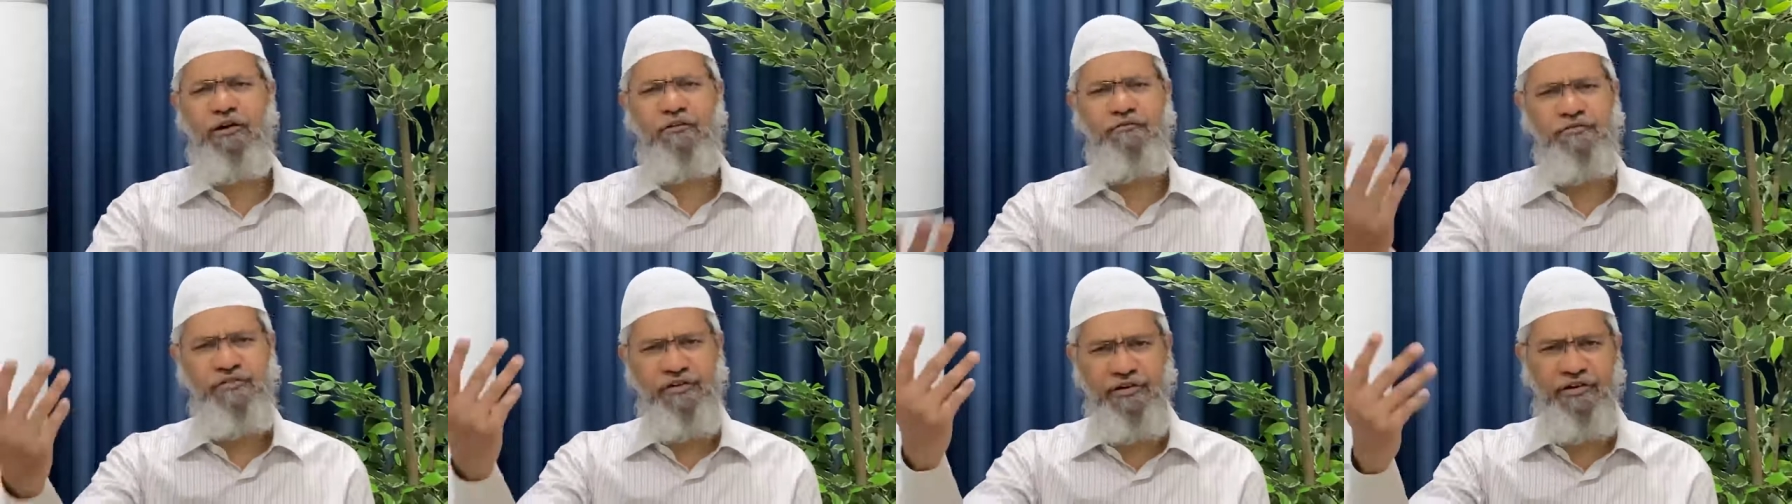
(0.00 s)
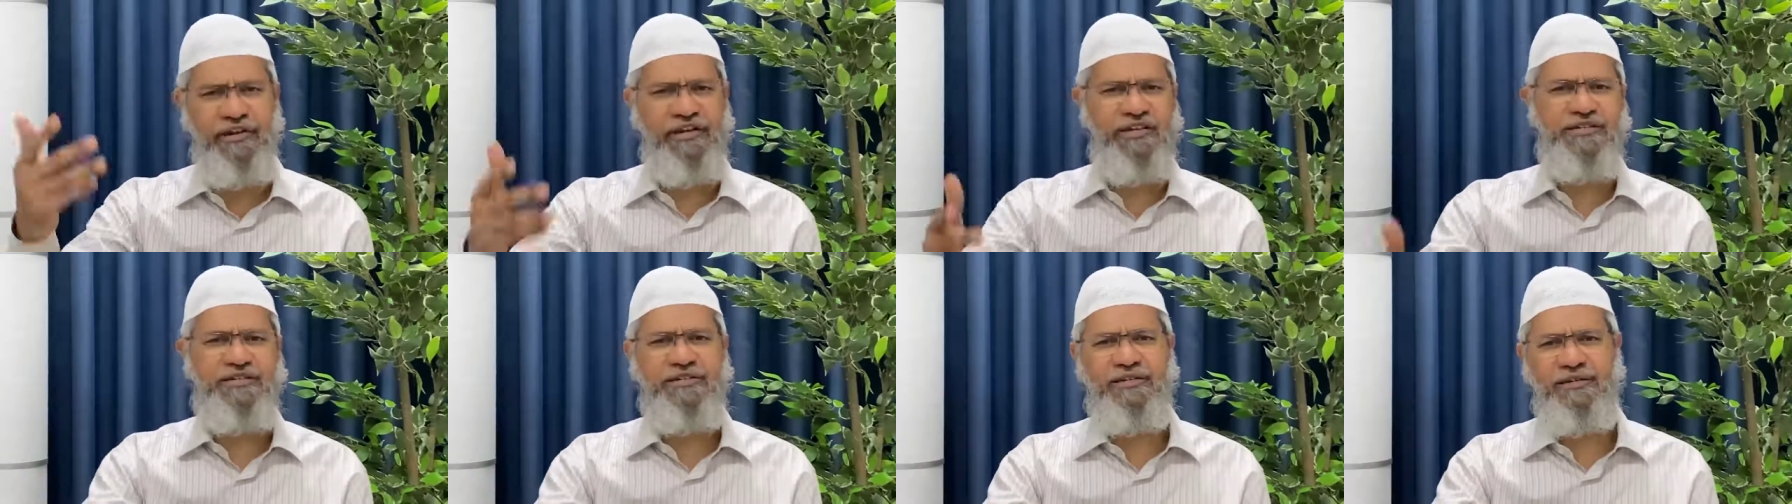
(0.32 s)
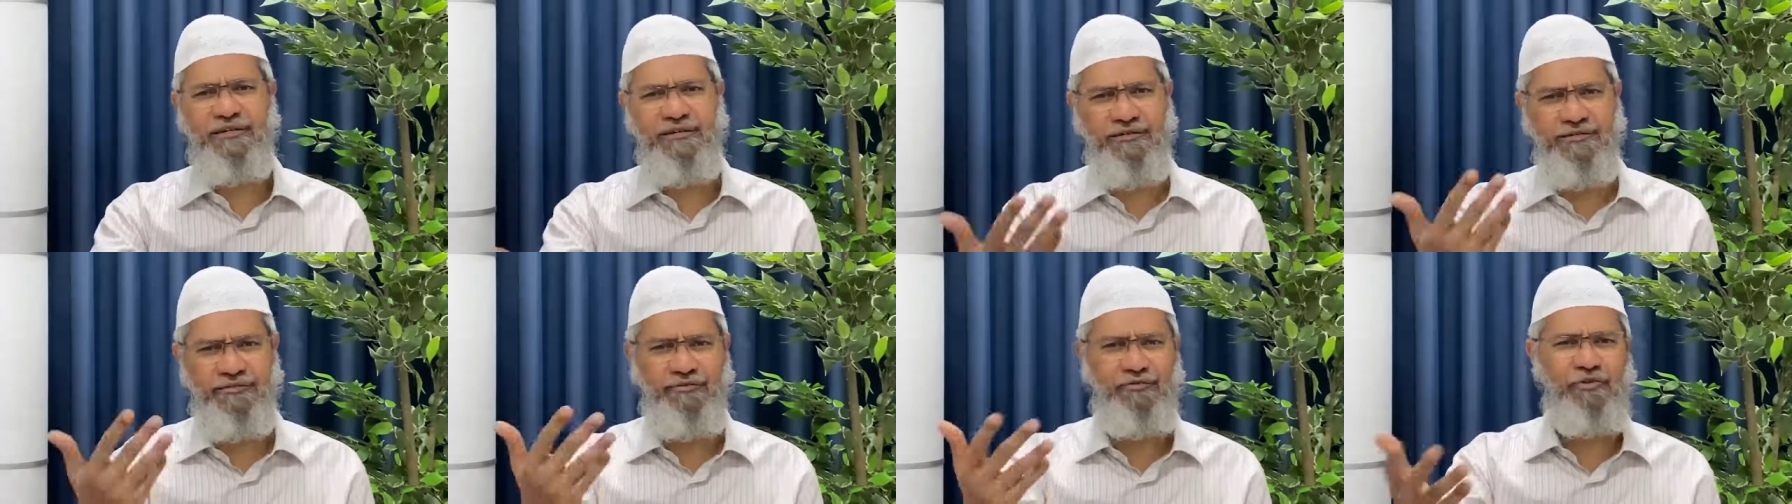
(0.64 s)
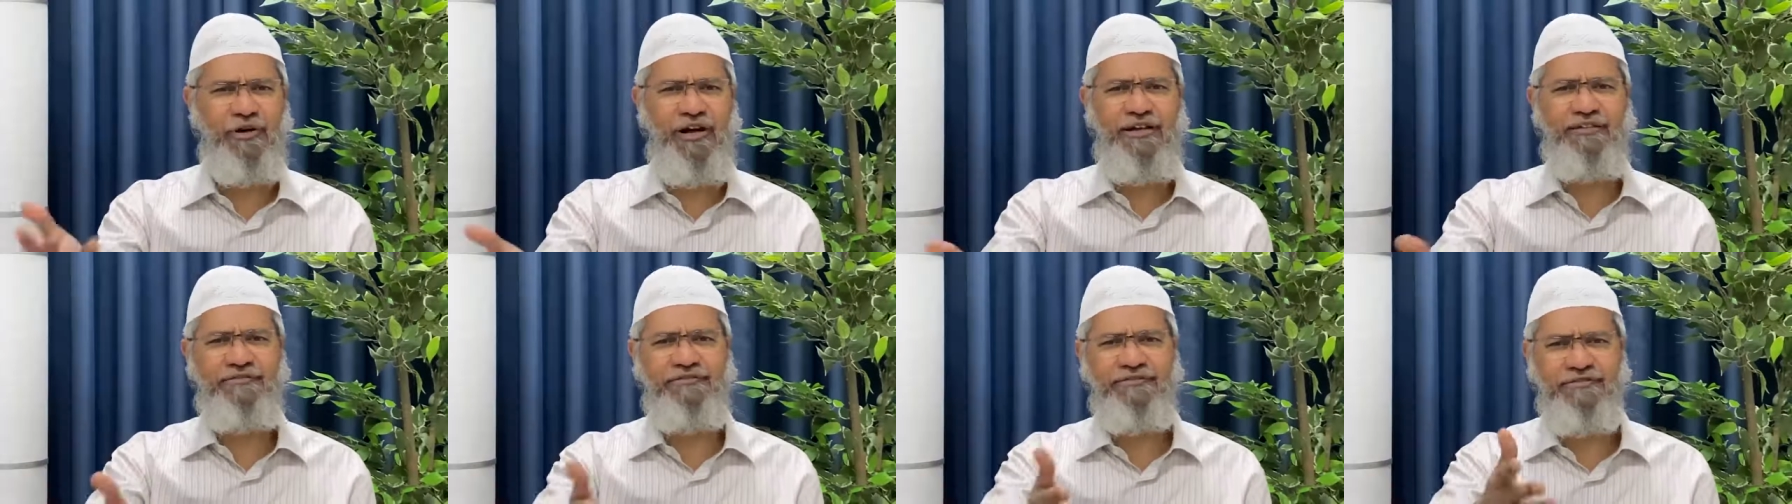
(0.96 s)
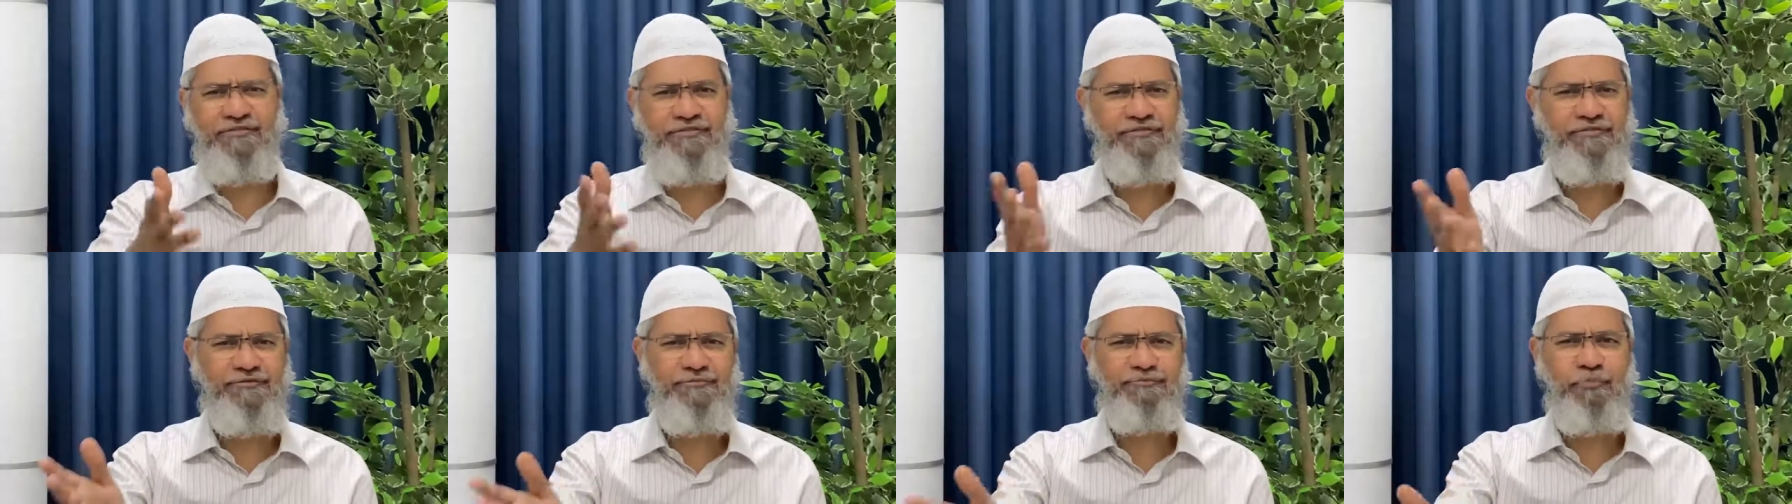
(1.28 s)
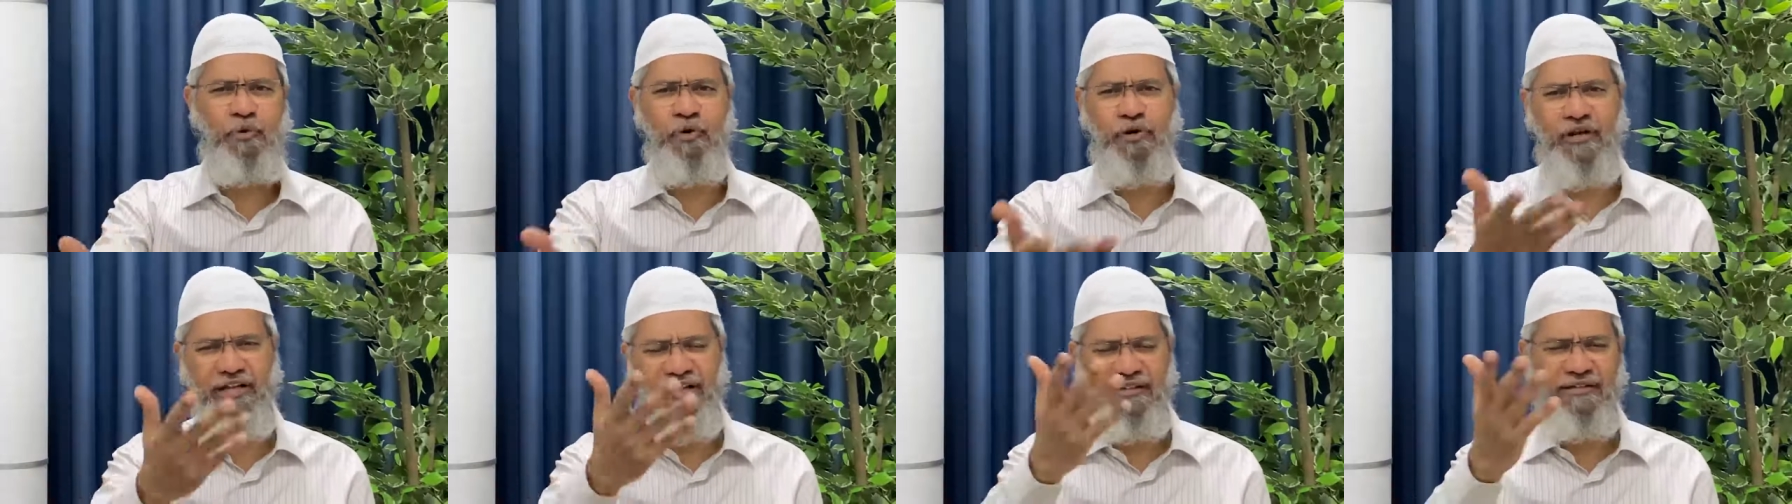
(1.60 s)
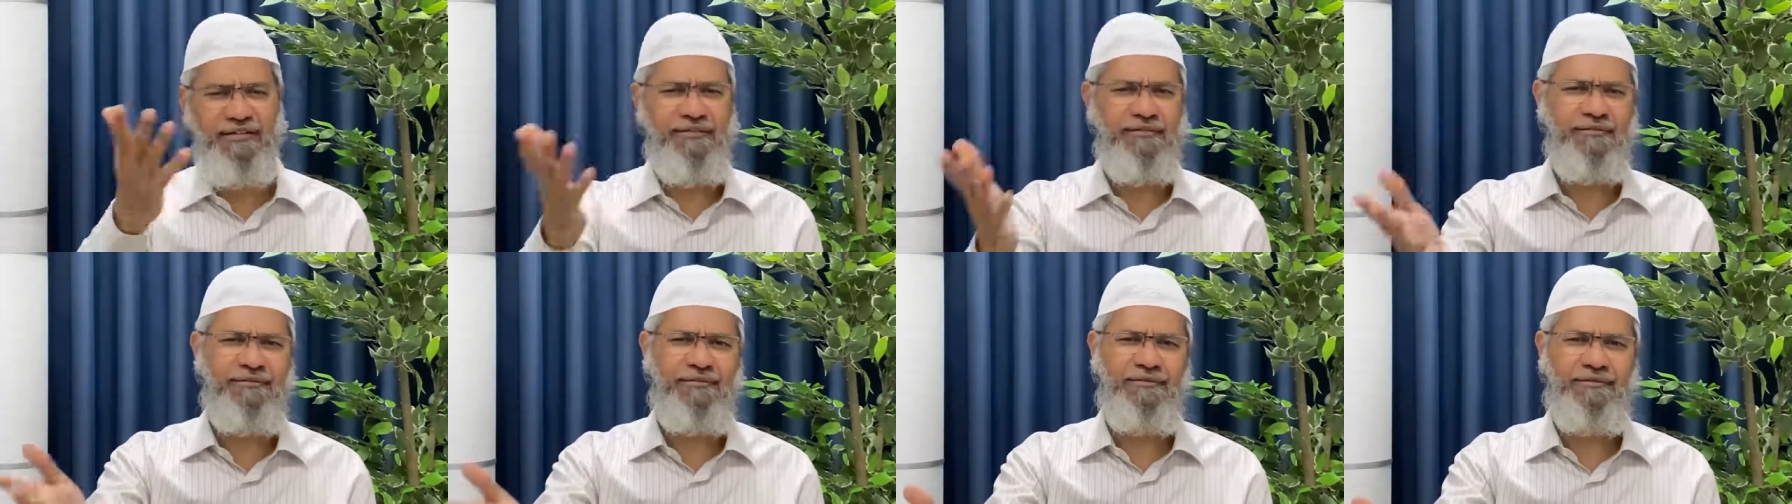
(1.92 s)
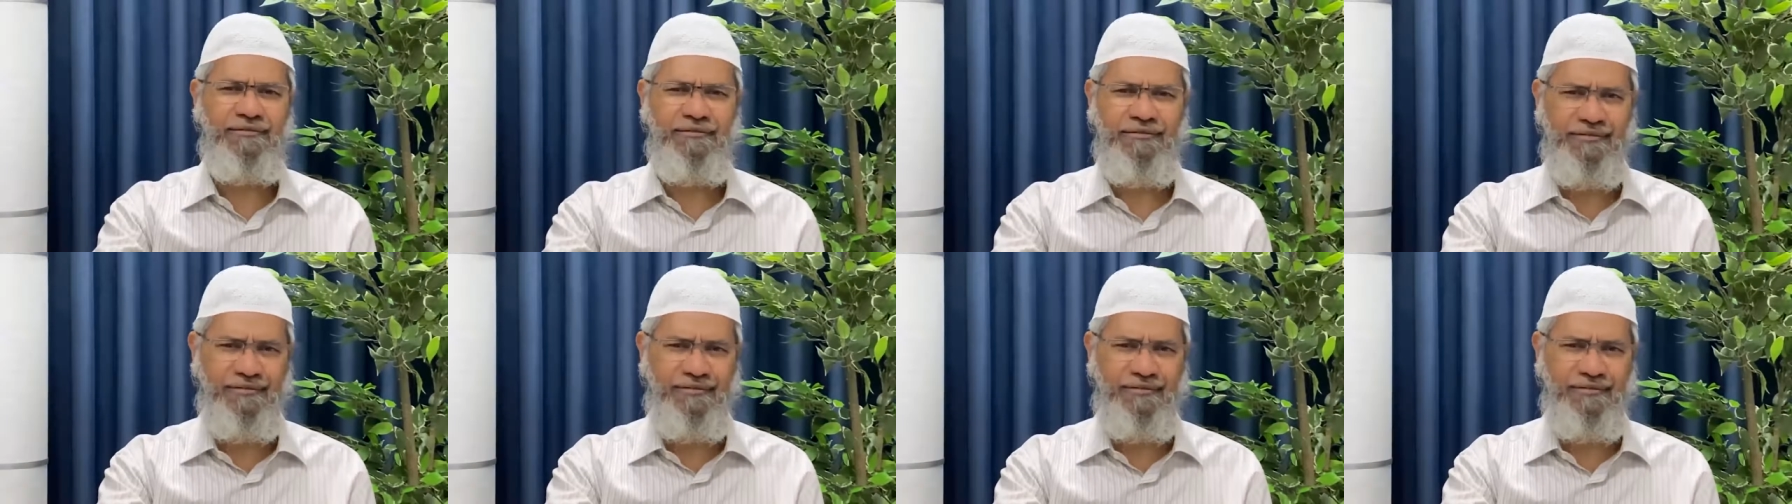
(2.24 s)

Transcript: of the Christians who has spoken